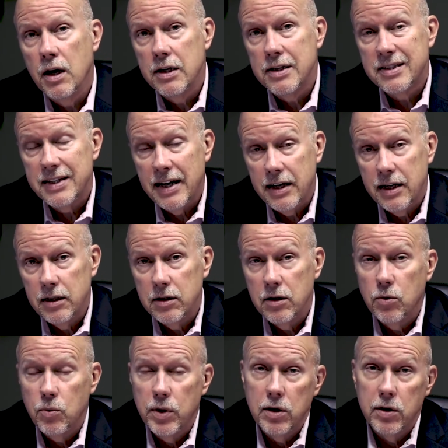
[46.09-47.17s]
Second,
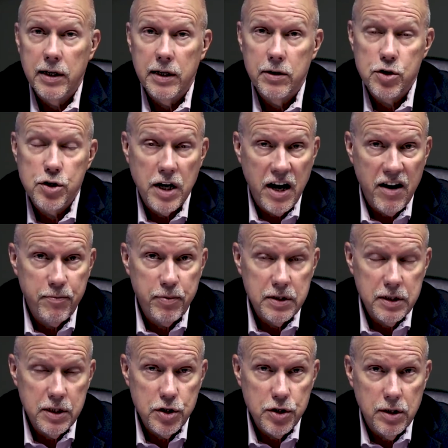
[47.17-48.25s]
we look at the shaft
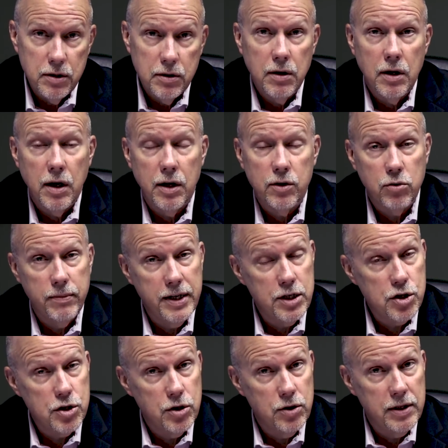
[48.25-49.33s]
position to make
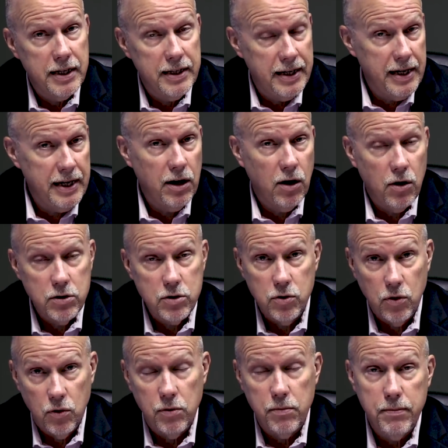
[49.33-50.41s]
sure that they
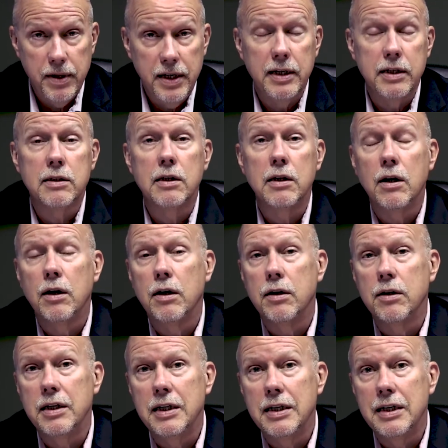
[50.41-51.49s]
also meet
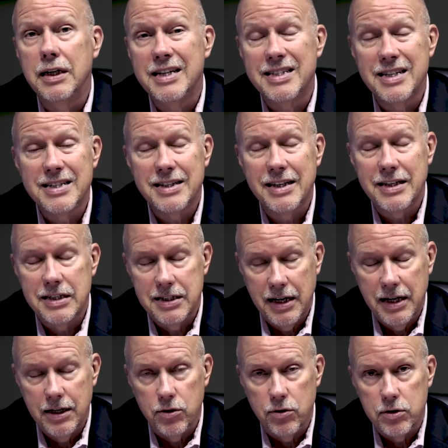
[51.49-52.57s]
the existing
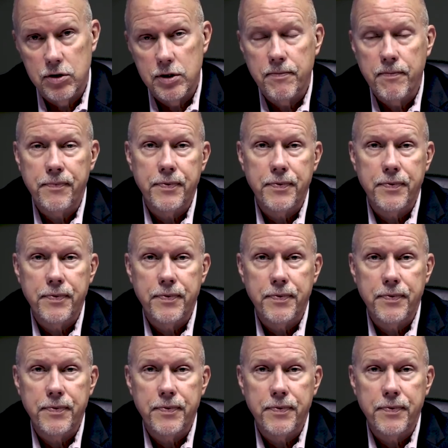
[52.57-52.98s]
standards.